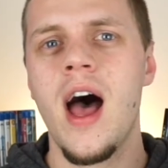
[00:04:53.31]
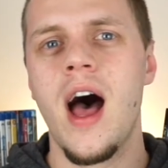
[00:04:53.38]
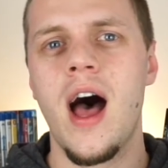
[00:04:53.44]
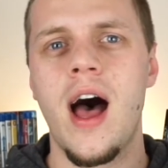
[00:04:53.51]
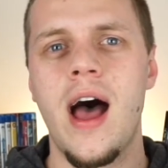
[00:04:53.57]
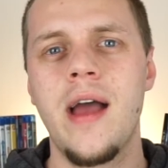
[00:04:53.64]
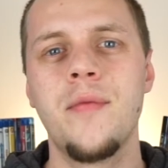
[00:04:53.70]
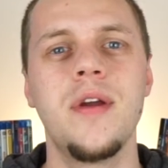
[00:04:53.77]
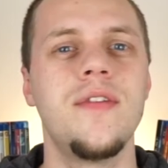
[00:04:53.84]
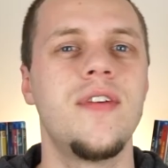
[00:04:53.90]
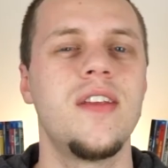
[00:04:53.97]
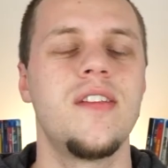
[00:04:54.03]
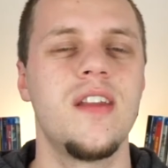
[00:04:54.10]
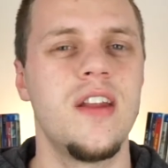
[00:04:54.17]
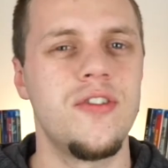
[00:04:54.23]
uh, I
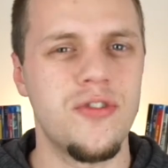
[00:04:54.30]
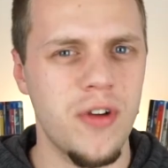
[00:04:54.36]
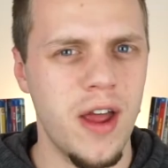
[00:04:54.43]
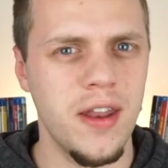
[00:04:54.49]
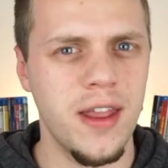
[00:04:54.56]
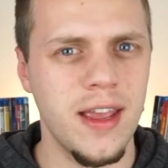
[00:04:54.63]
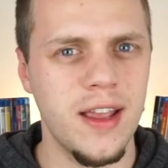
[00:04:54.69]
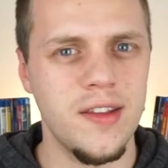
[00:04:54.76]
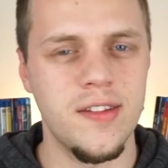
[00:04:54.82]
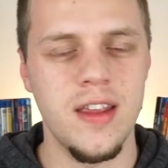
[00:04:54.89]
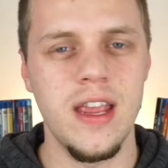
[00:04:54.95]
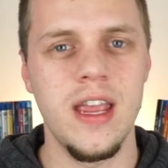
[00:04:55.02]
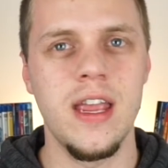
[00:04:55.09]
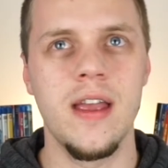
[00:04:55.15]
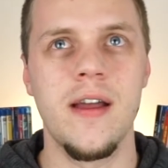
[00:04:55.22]
revisited Tron
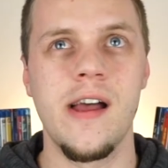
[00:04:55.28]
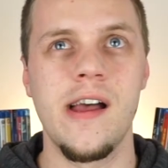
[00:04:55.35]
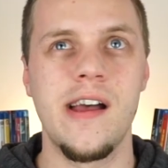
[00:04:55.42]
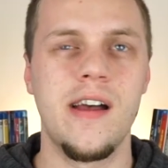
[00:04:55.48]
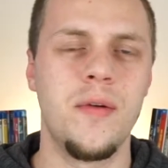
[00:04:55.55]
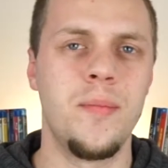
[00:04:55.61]
Legacy uh,